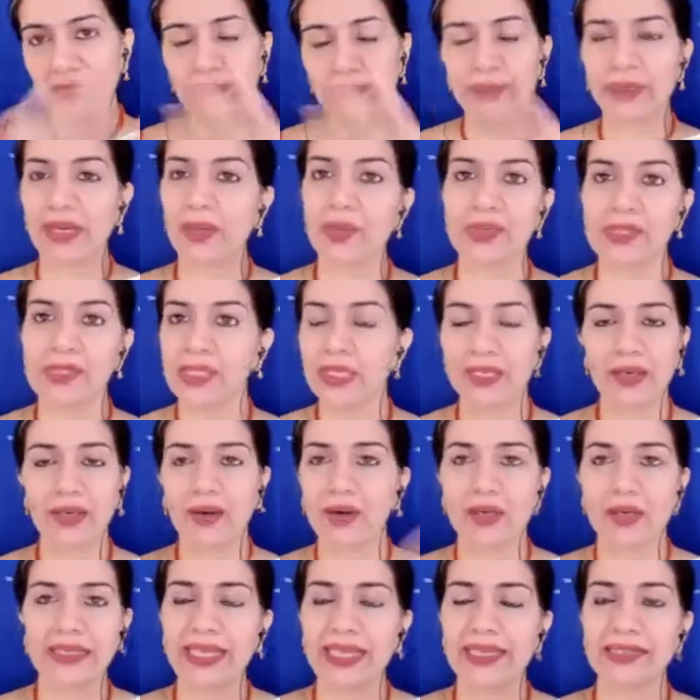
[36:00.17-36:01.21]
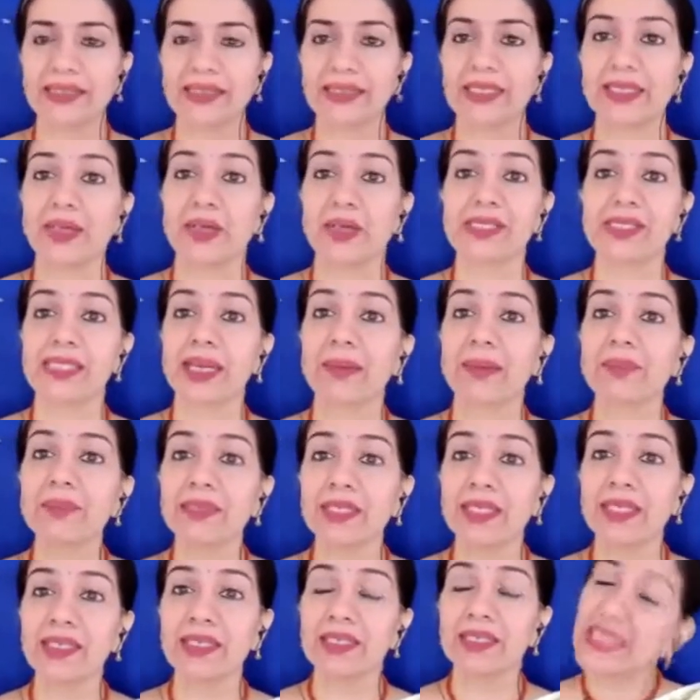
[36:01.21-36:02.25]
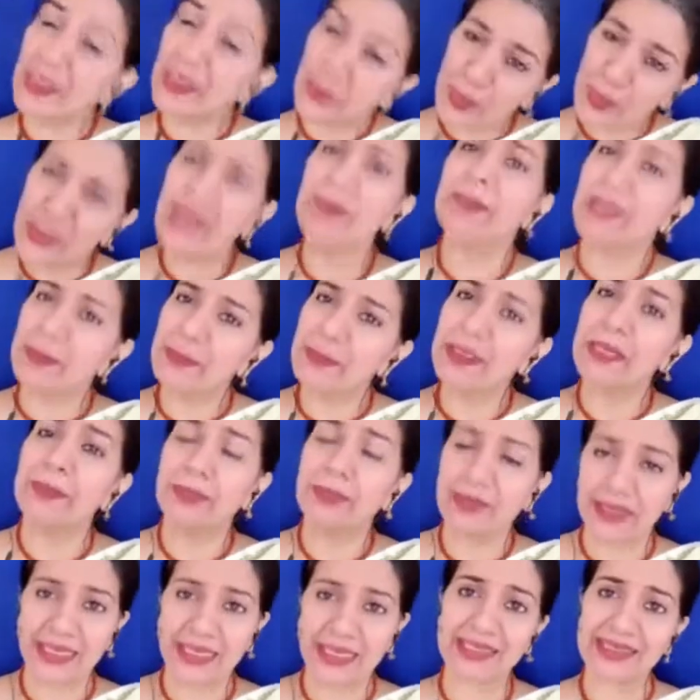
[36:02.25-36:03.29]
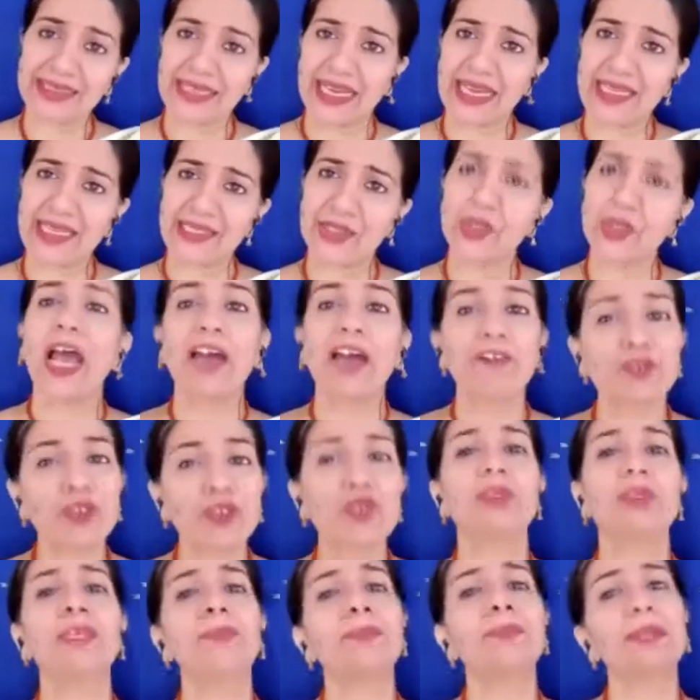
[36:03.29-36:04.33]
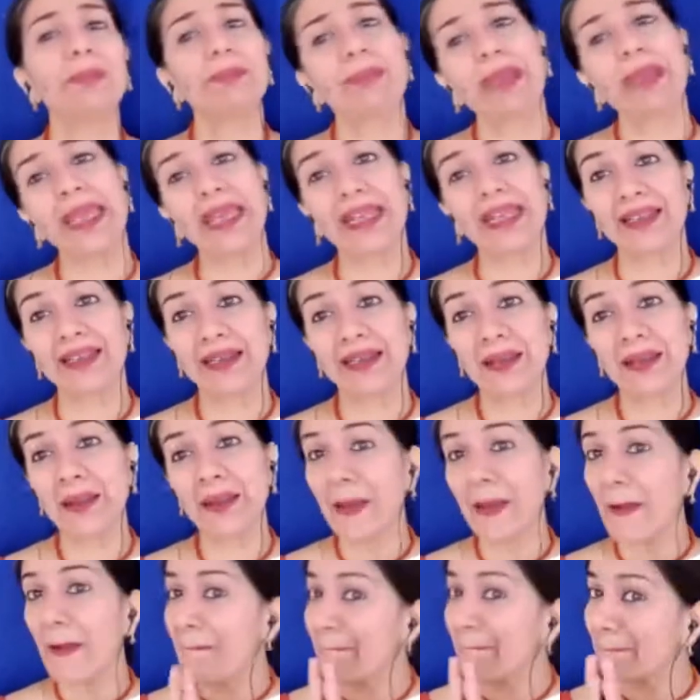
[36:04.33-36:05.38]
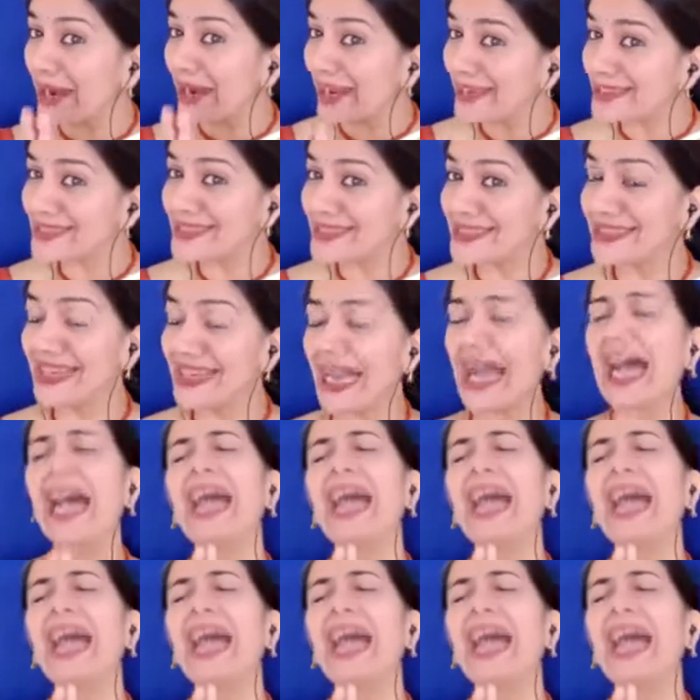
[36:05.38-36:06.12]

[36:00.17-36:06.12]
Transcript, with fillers: keep browsing or texting or something. There will be people like that. You have to be prepared. But